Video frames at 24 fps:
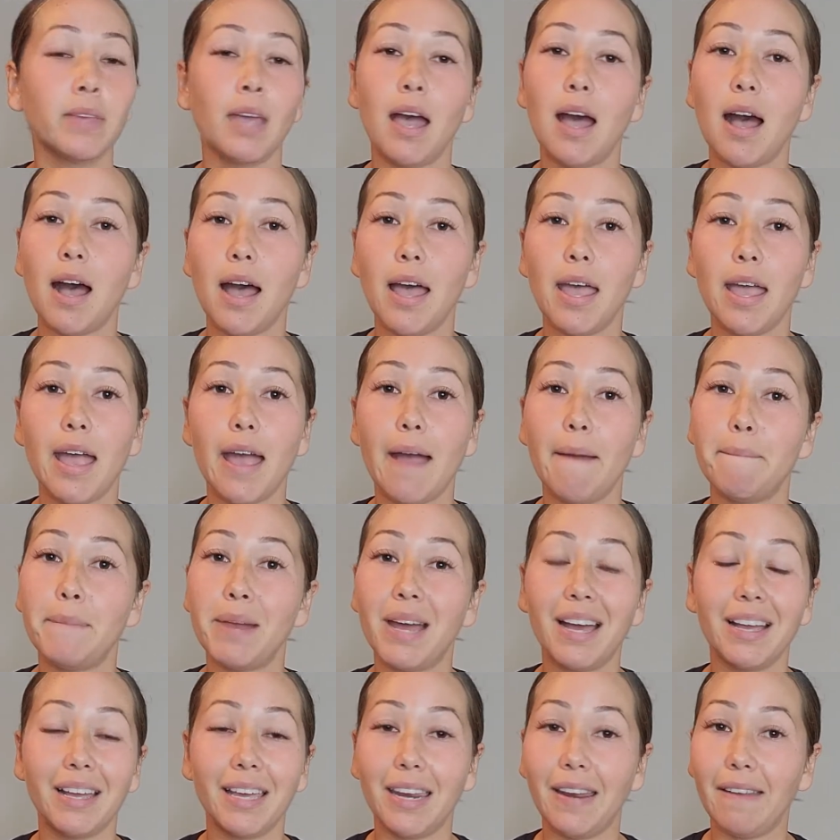I am
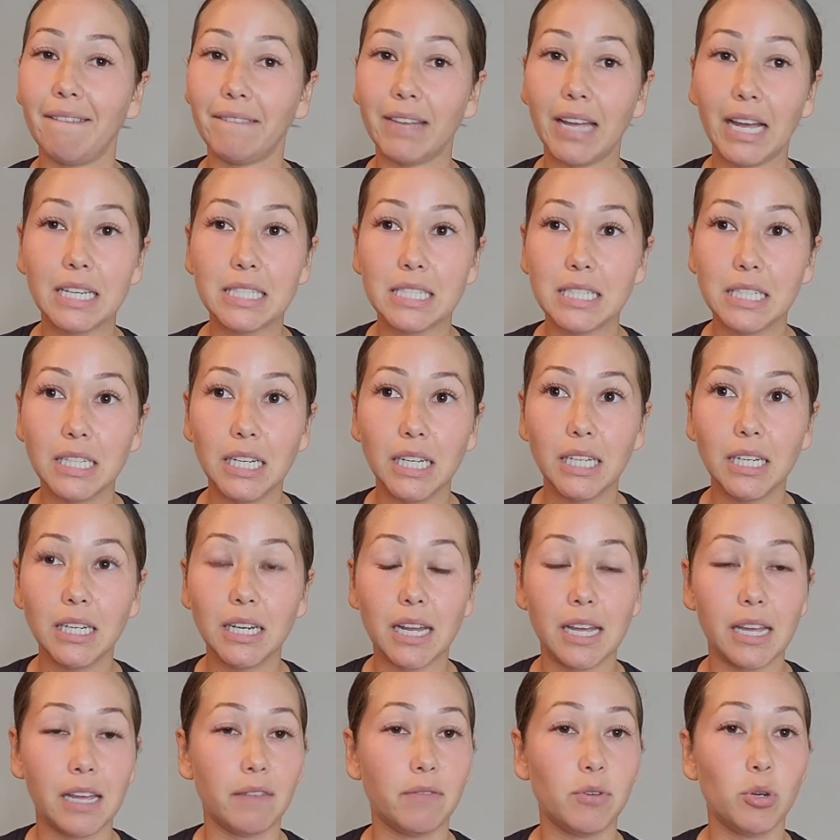not getting vaccinated.
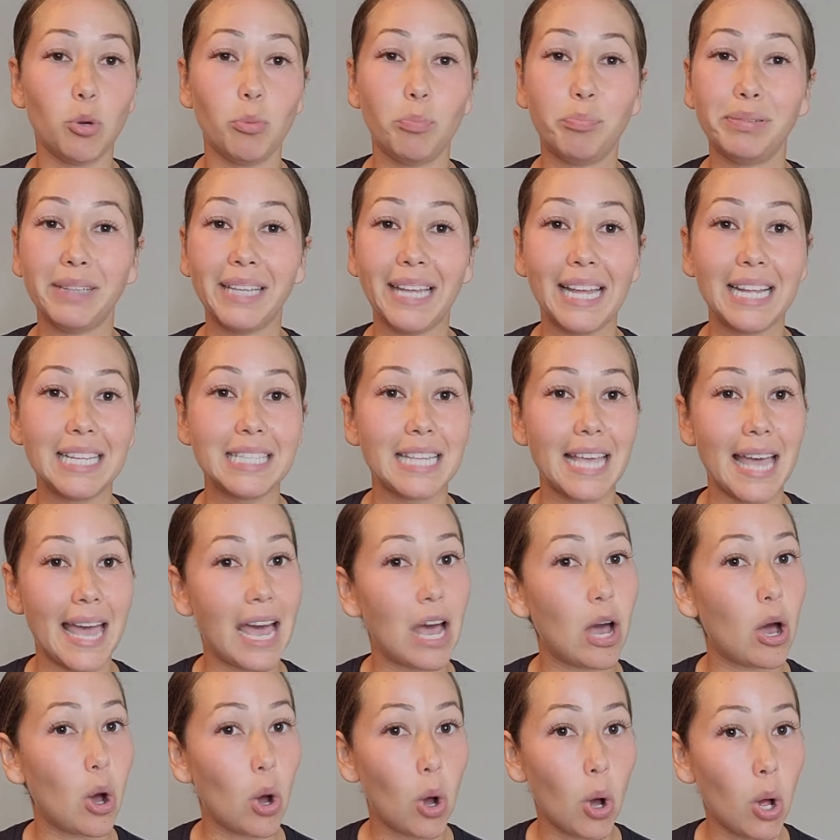I have no plans
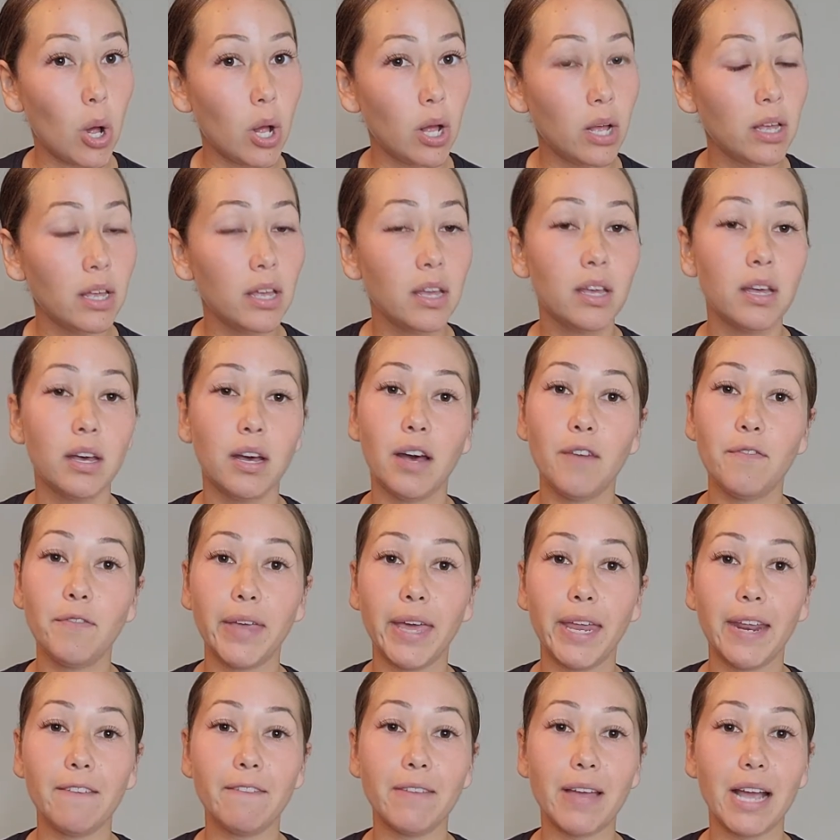at all of
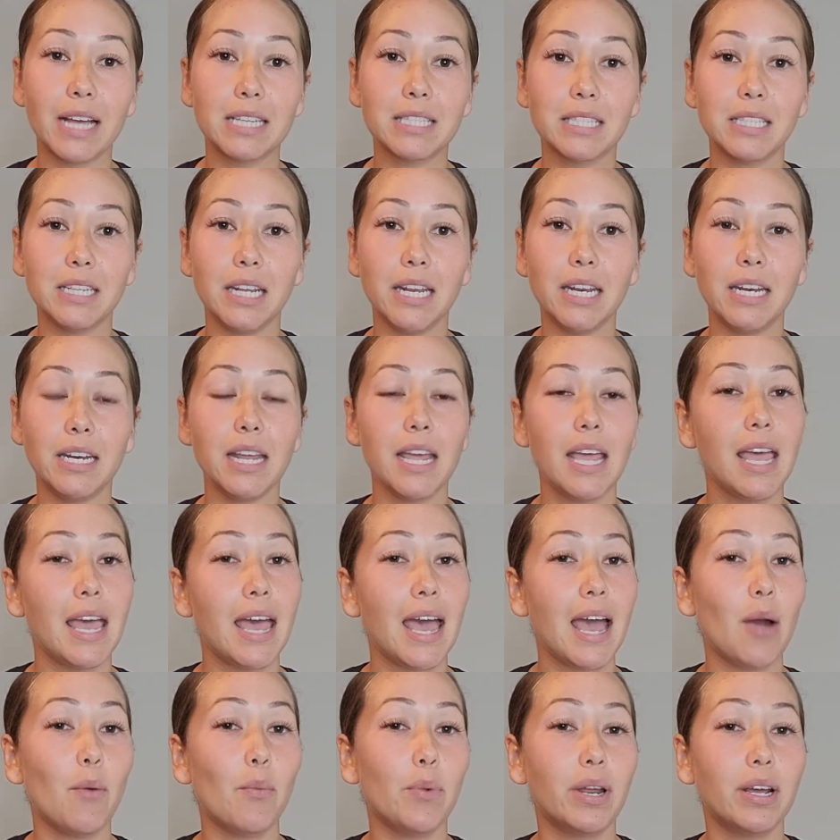getting vaccinated.
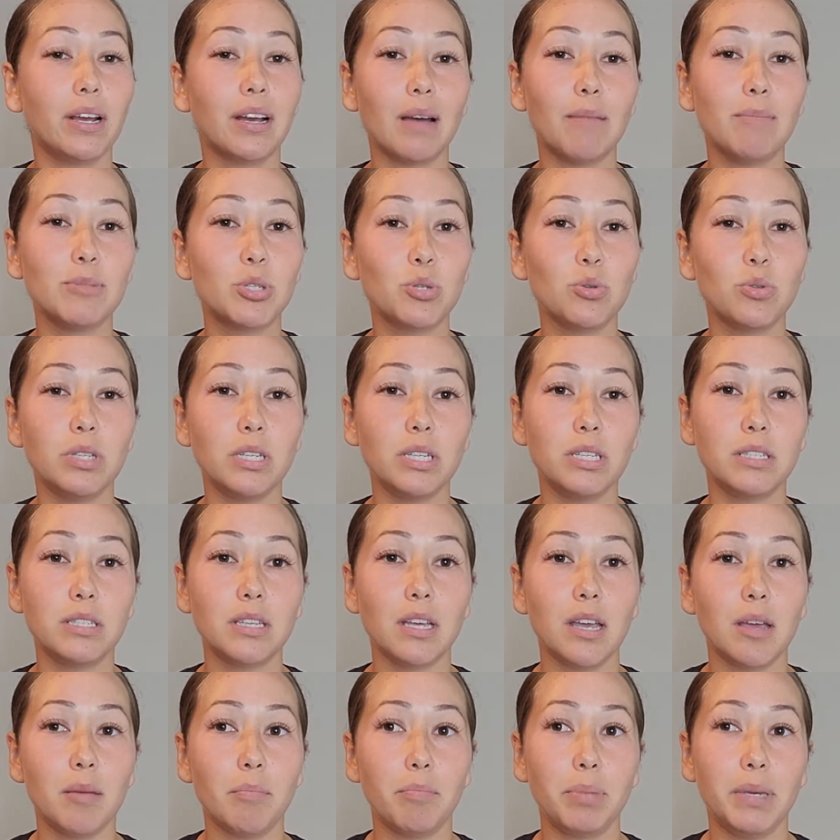And when it comes to these
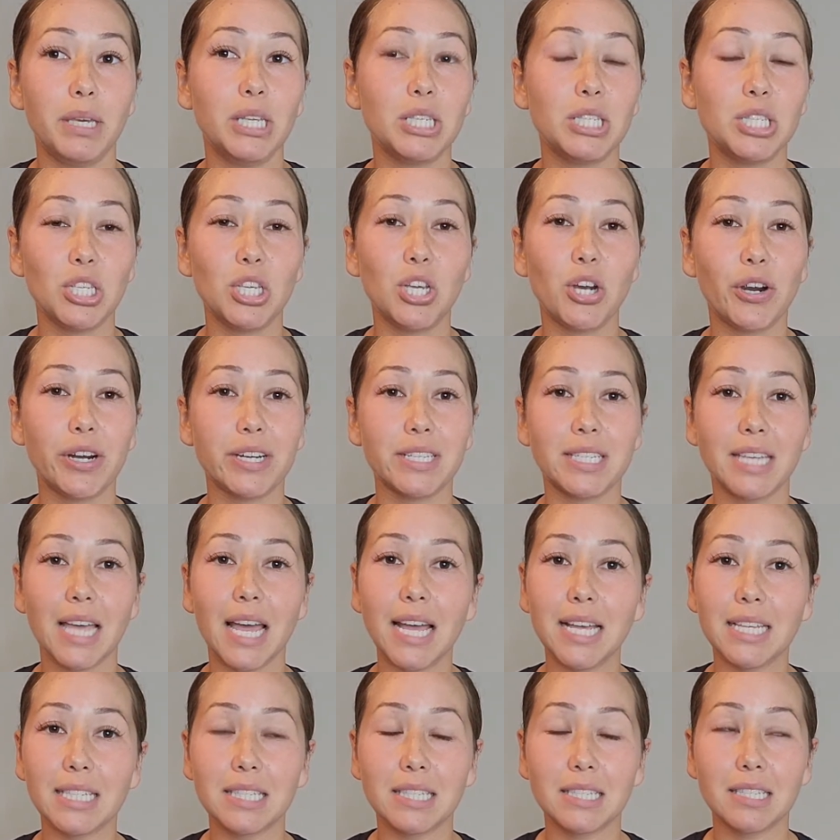PCR
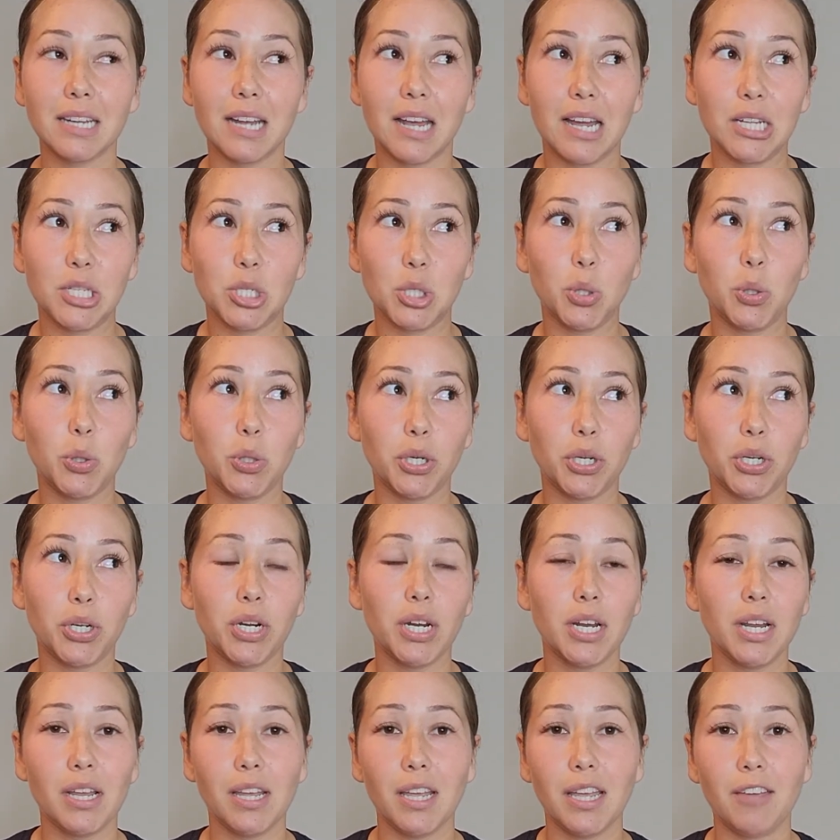tests, I told her,
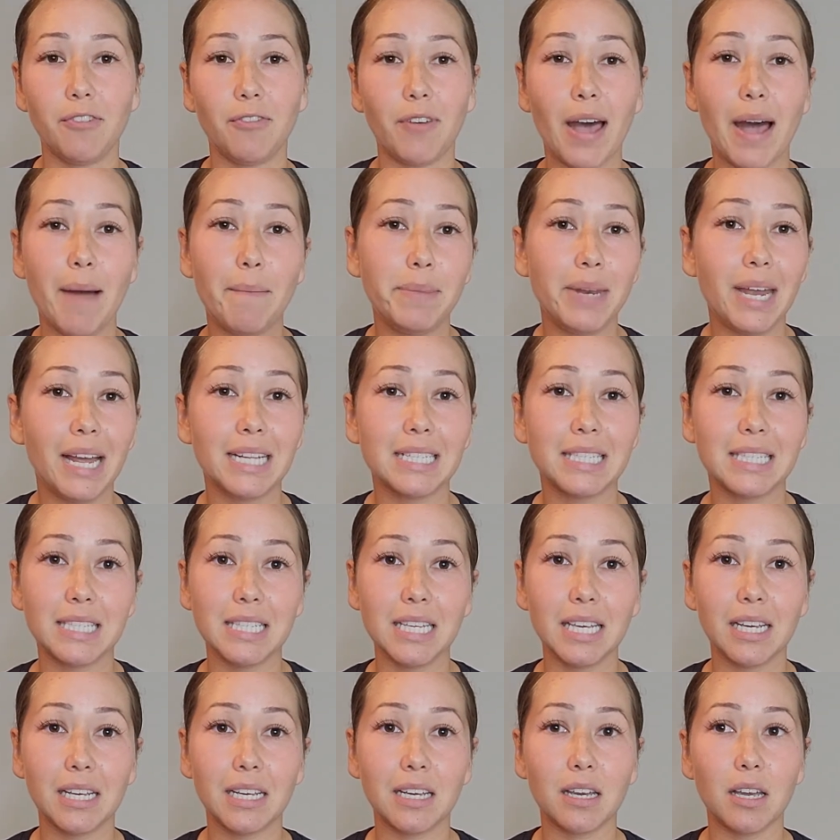if I'm not
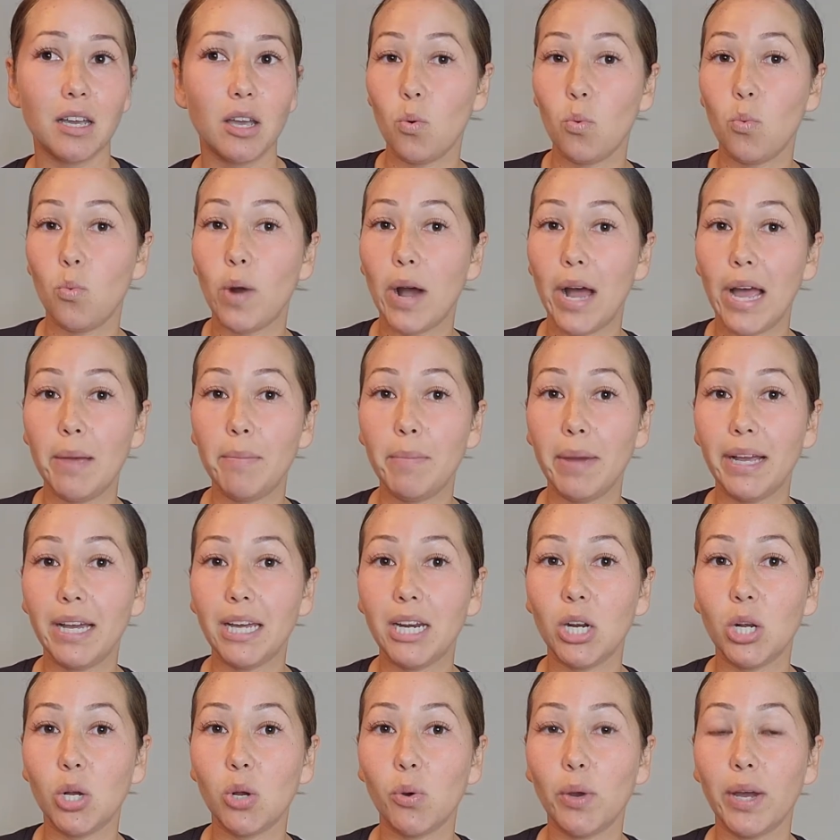sick, why am I
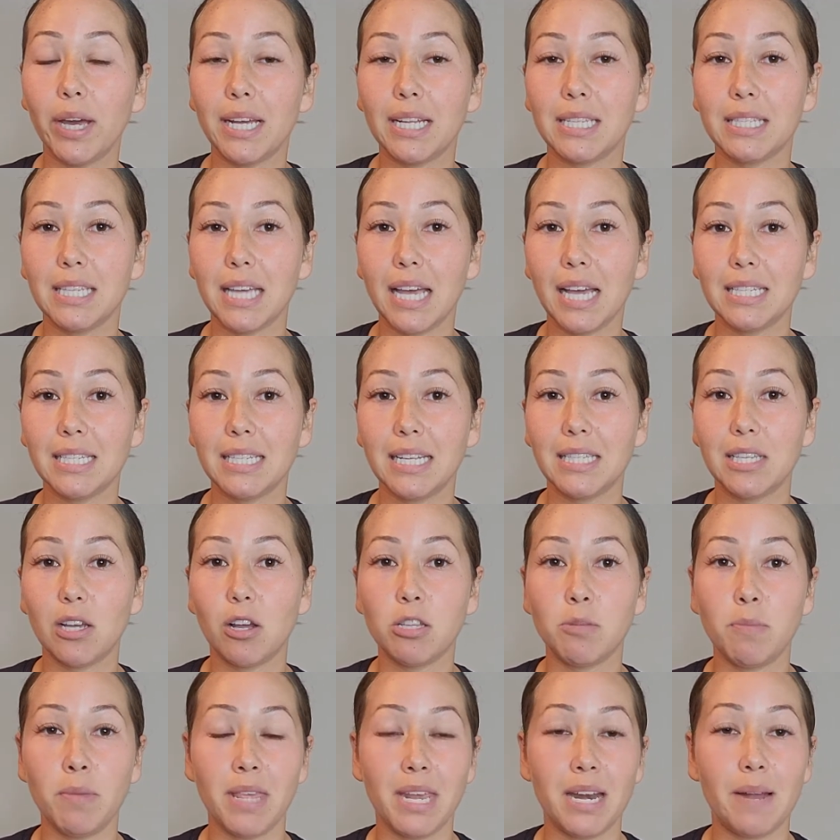going to go get a test that
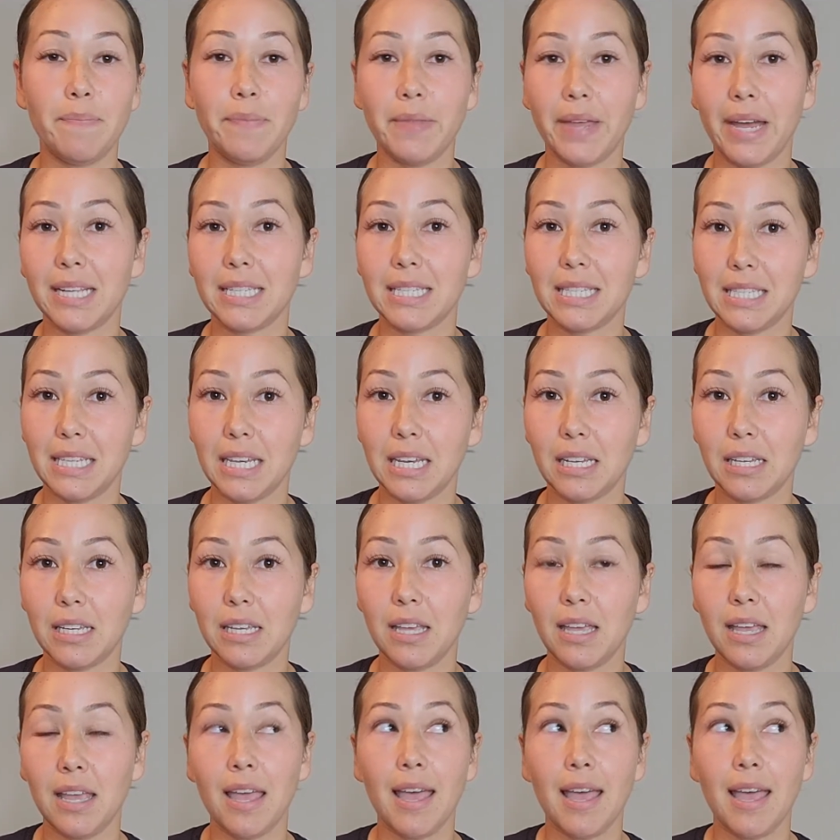tells me that I'm not sick?